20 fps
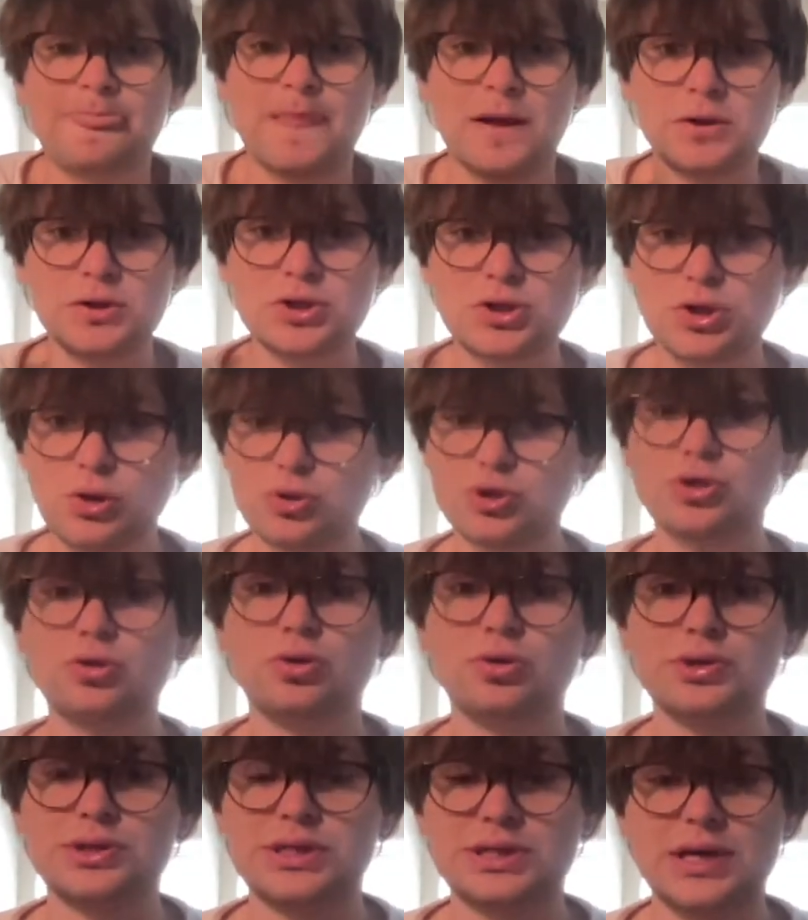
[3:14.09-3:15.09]

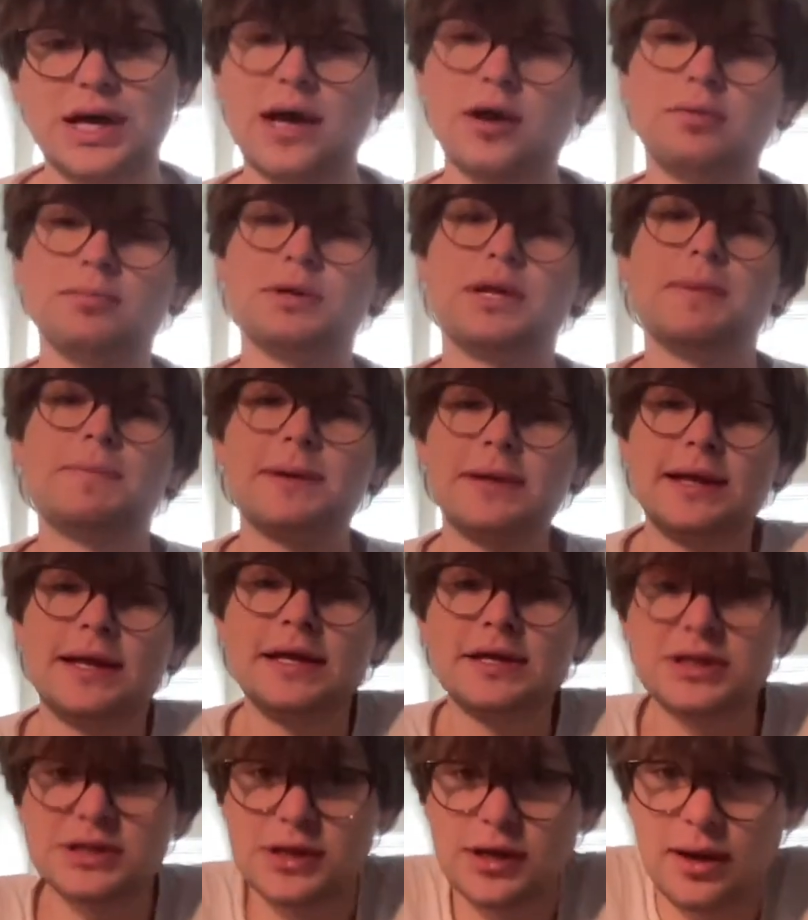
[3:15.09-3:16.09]
societal
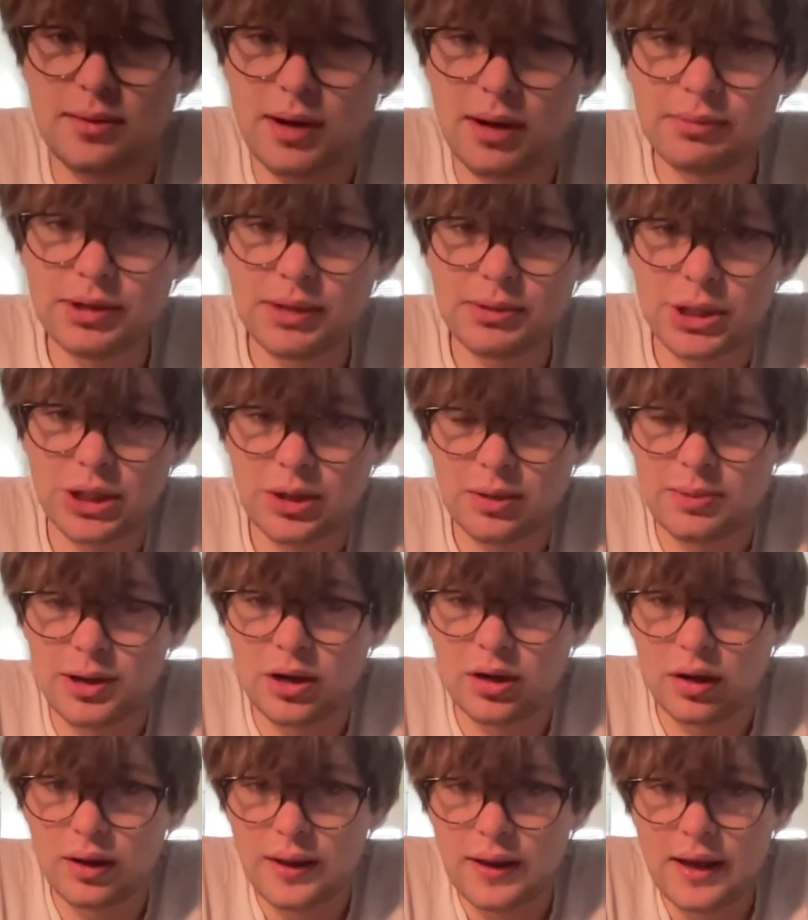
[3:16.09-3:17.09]
manipulation. I'm talking
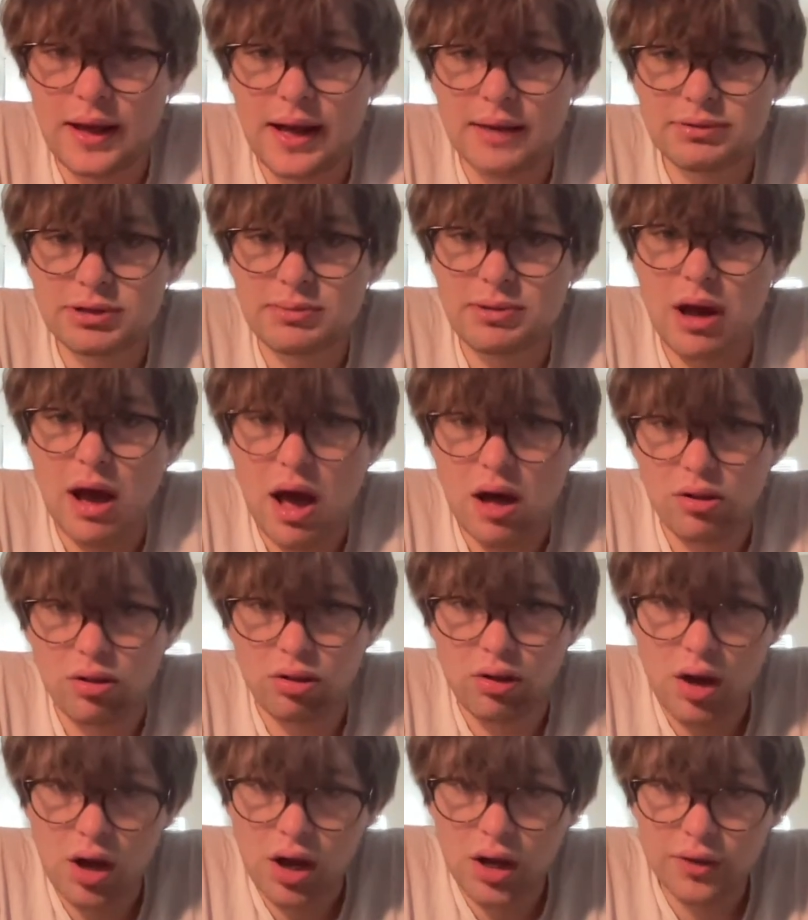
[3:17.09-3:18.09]
about how
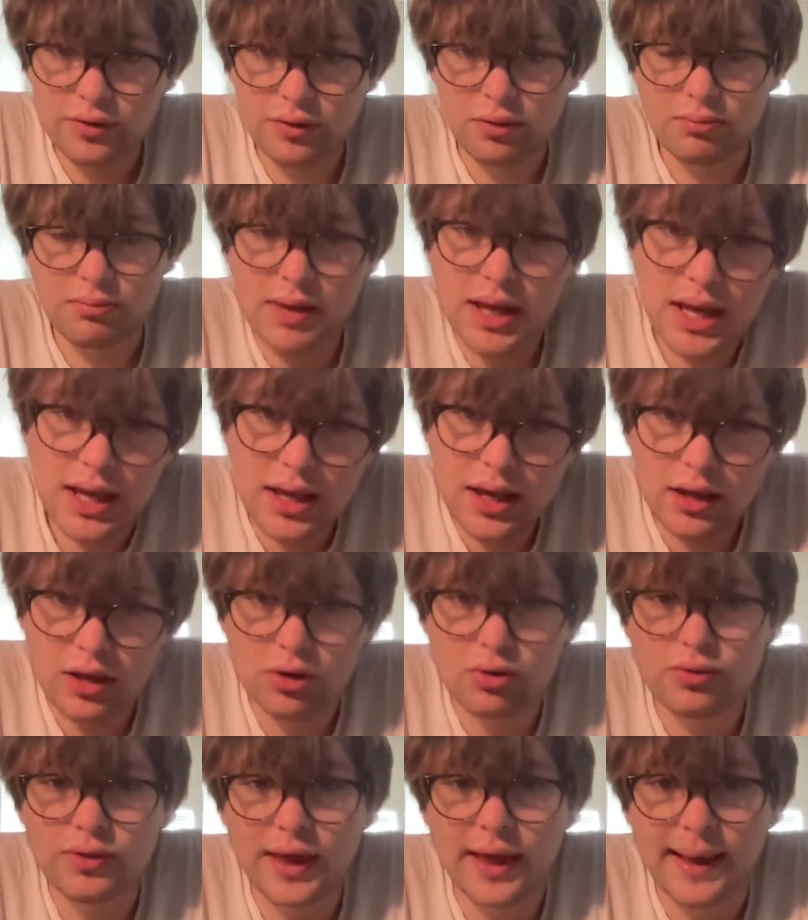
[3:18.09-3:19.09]
laws are made,
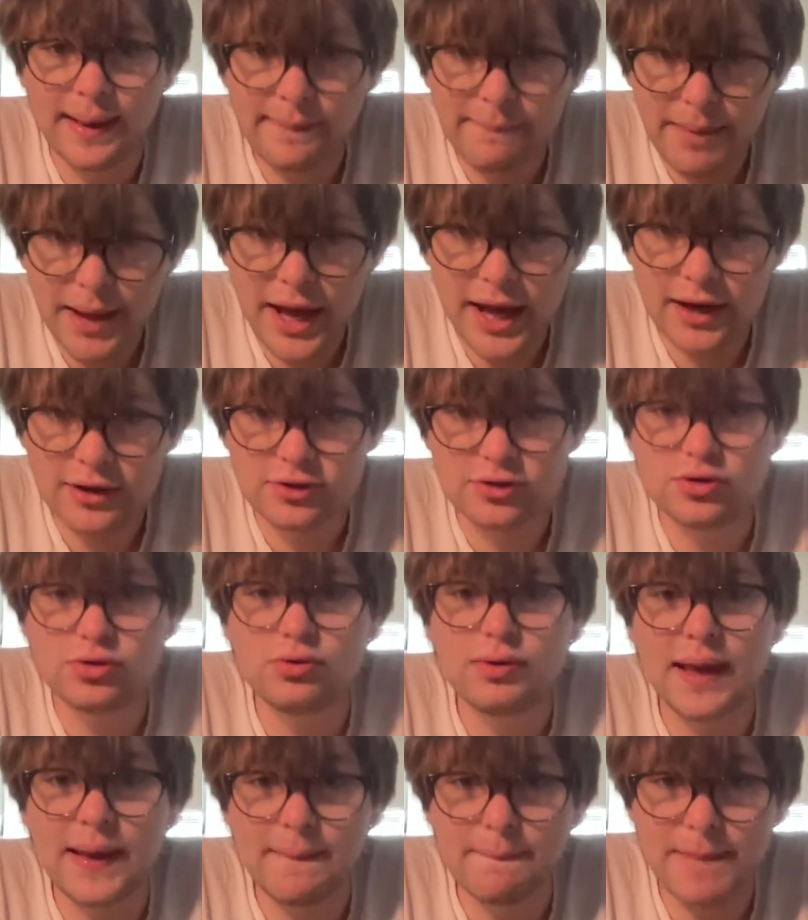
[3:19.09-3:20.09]
who they impact,
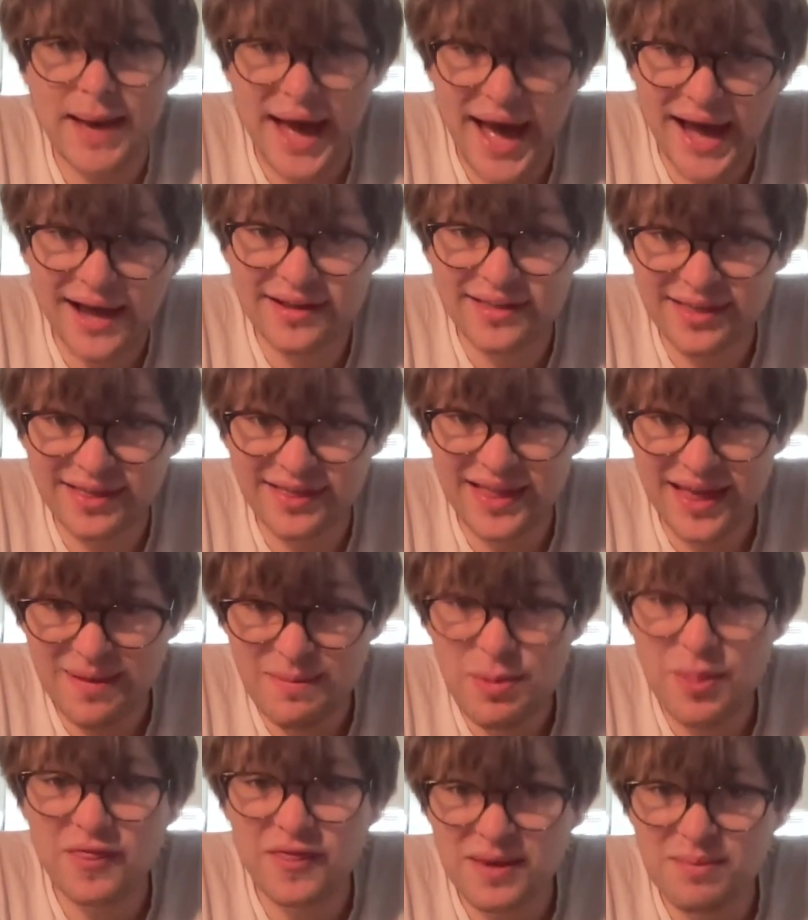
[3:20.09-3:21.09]
who impacts
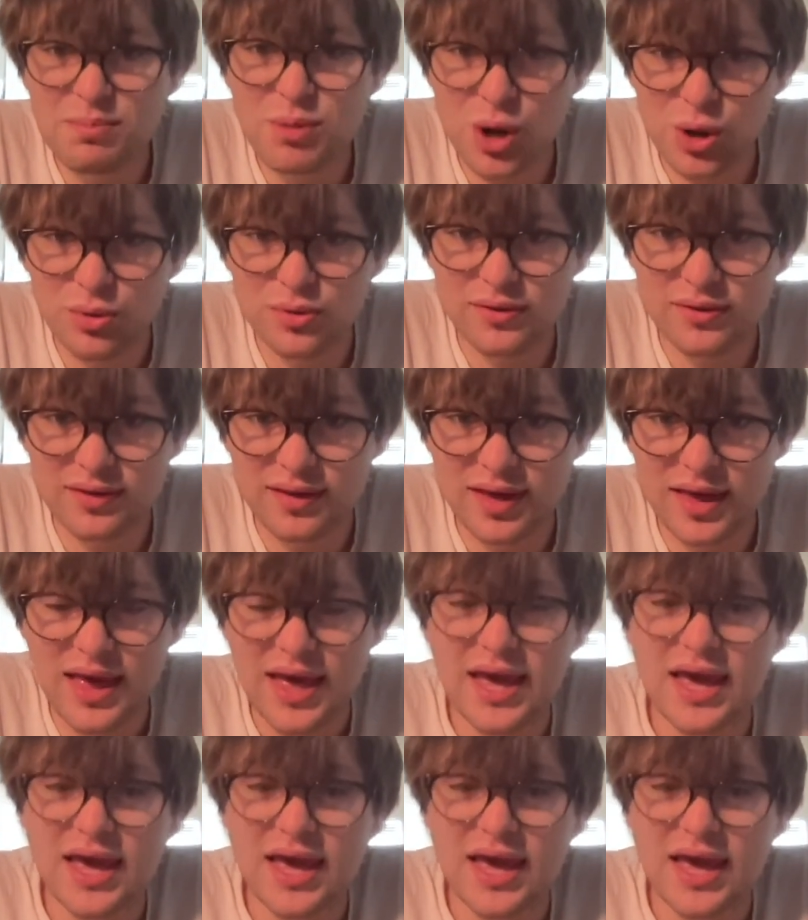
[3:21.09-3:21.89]
them the most.